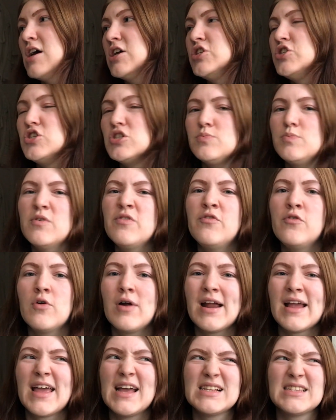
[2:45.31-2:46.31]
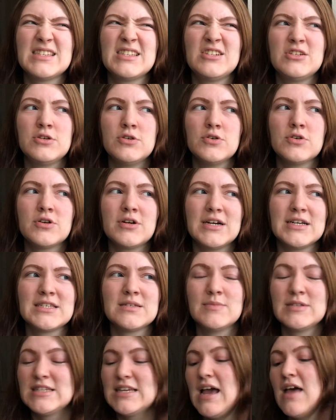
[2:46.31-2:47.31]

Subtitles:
just before it gets too Christmassy.